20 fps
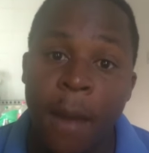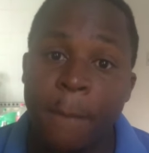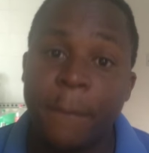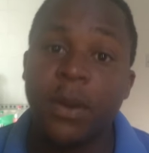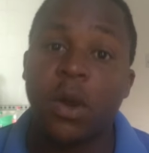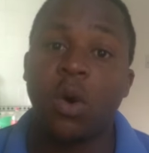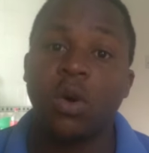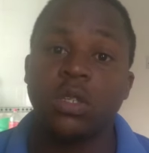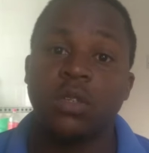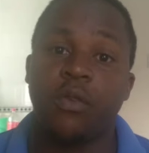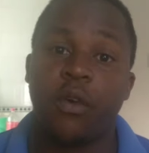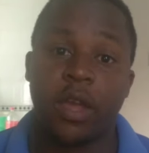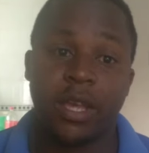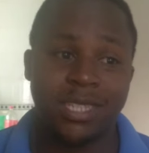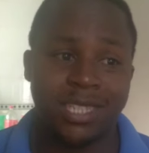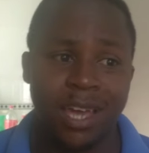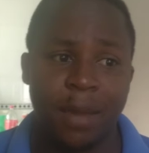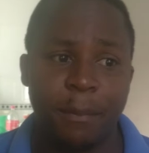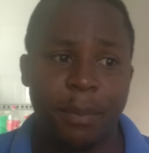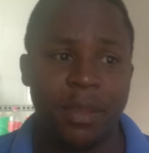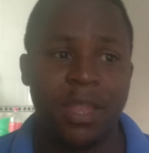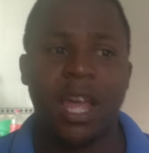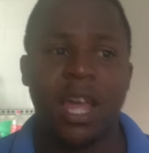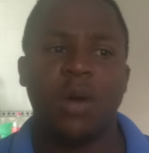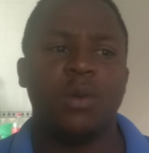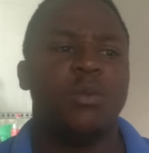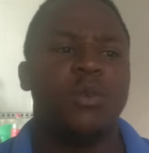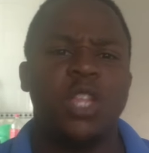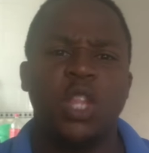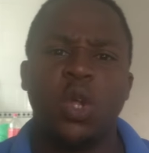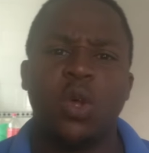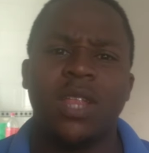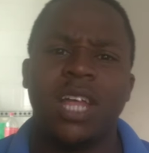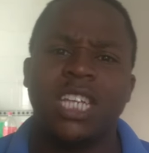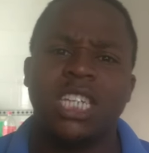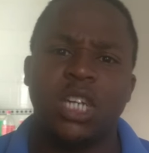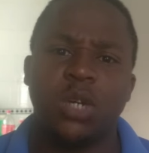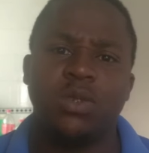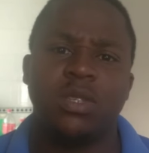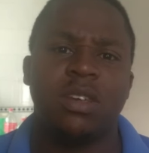Because, for example, now we know
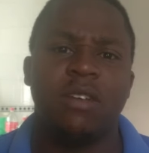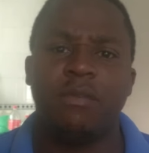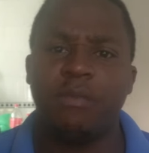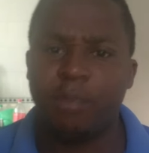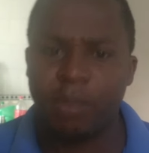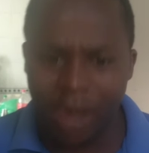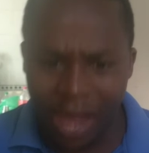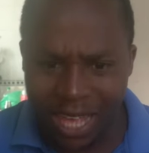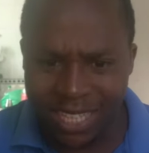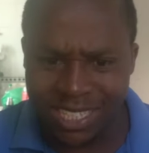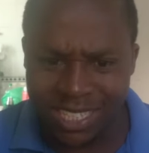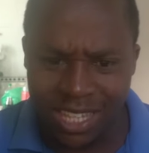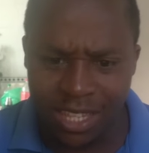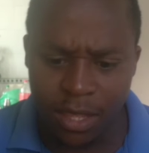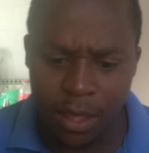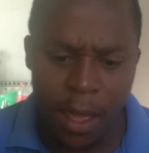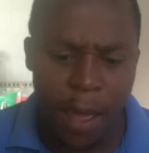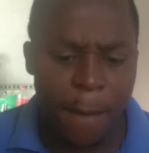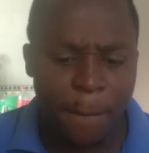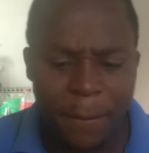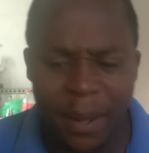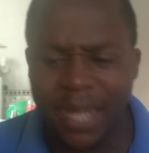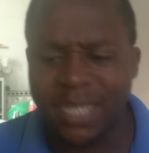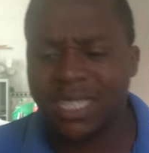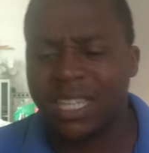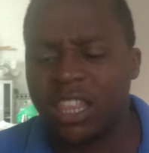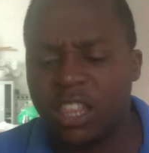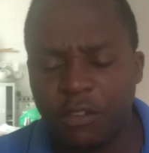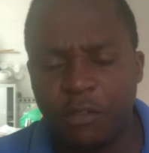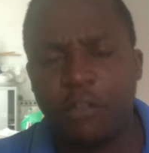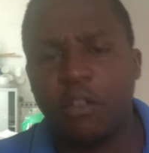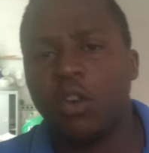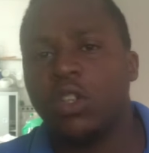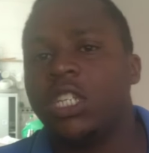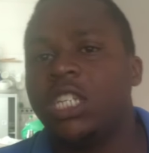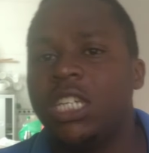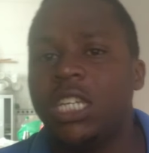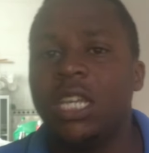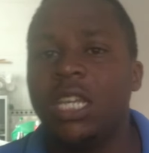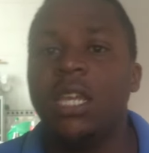that Chelsea have passed the
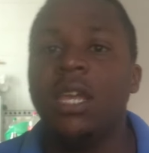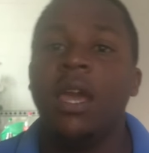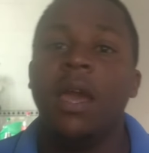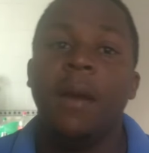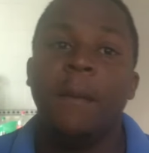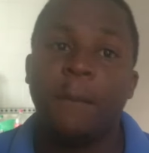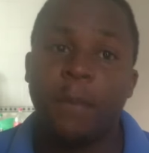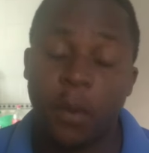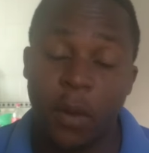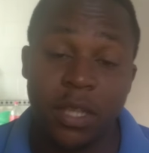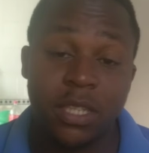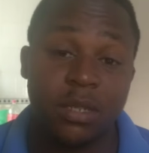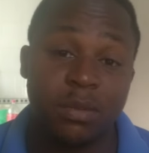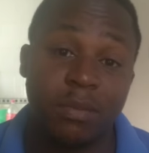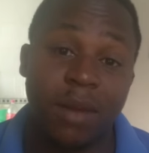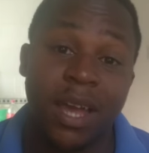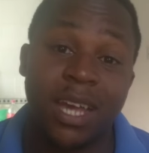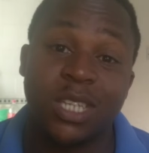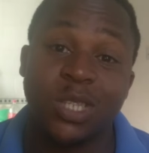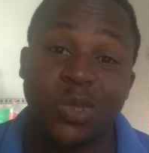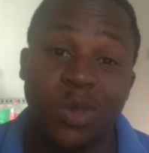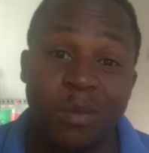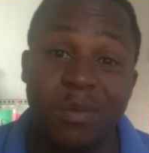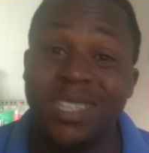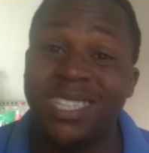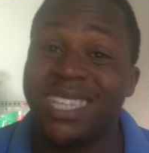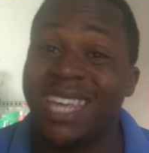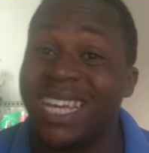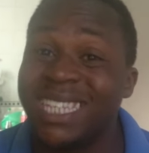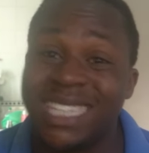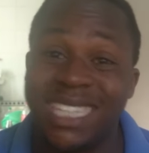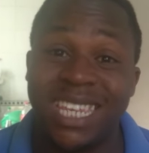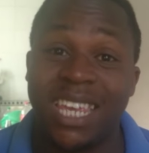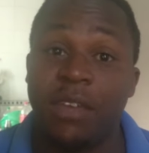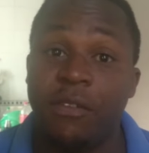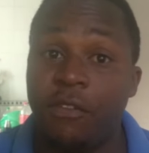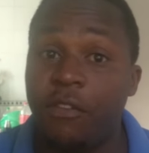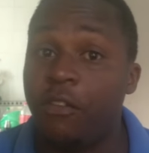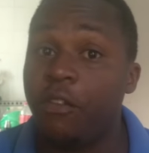40-point mark, so it means they are safe